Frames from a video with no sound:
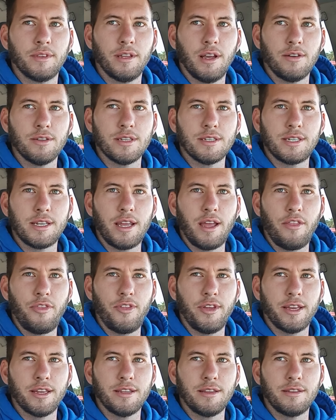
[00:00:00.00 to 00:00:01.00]
I was gonna say I
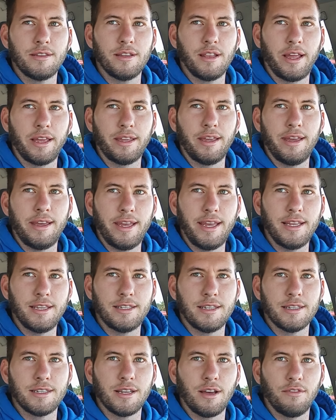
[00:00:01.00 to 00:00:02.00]
think it like it
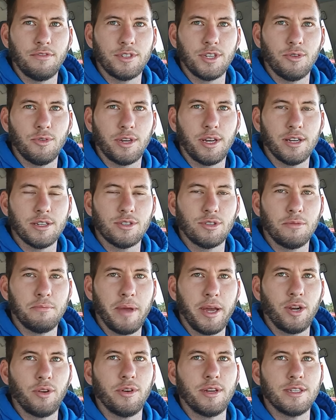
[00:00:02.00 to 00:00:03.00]
heats itself so it cuts through
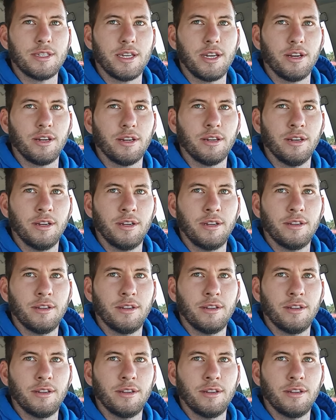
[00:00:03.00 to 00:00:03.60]
metal easier.